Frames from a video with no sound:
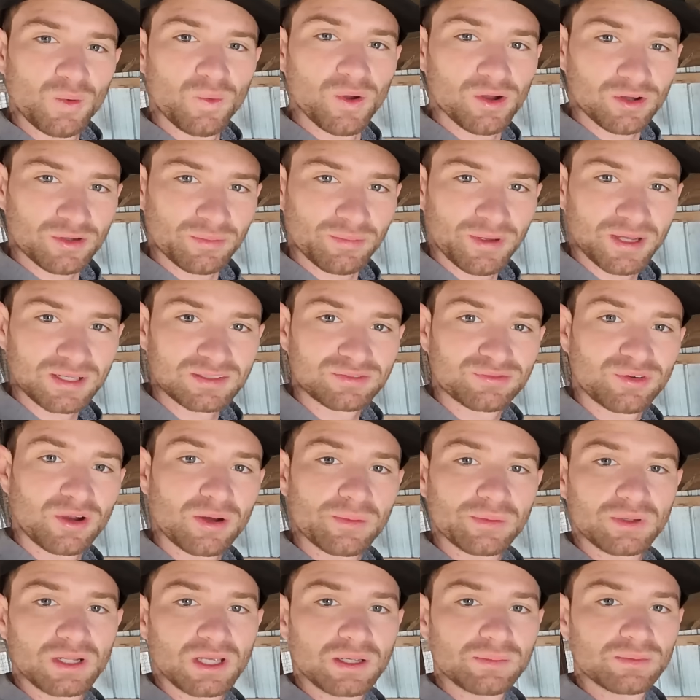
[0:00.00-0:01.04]
Welcome back to
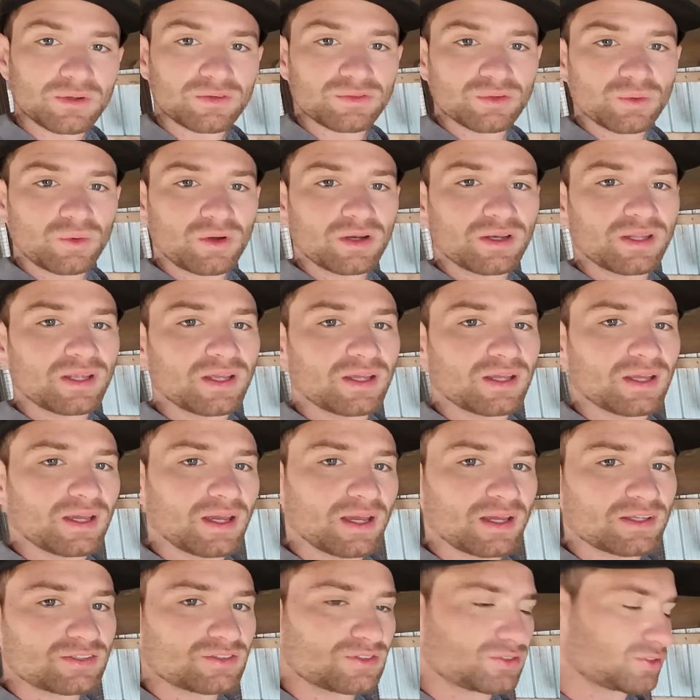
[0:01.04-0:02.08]
Farm and Hammer, everyone.
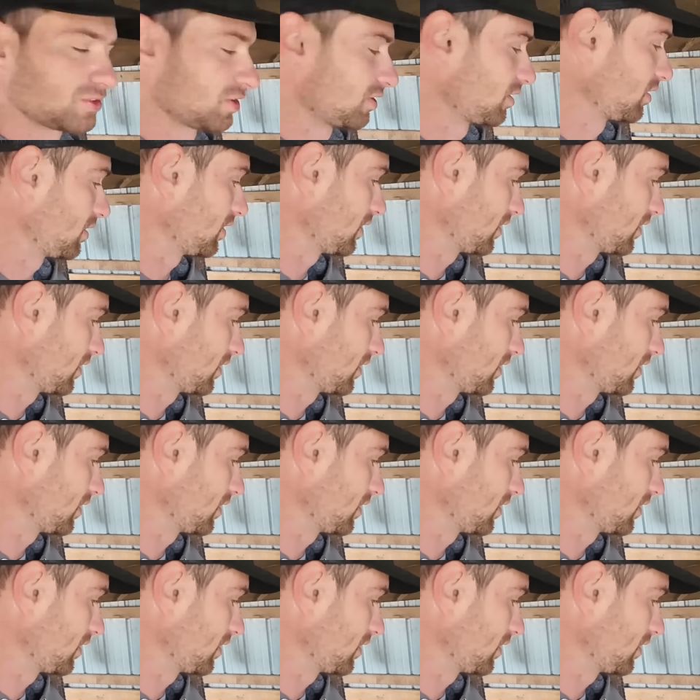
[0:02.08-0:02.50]
As you saw,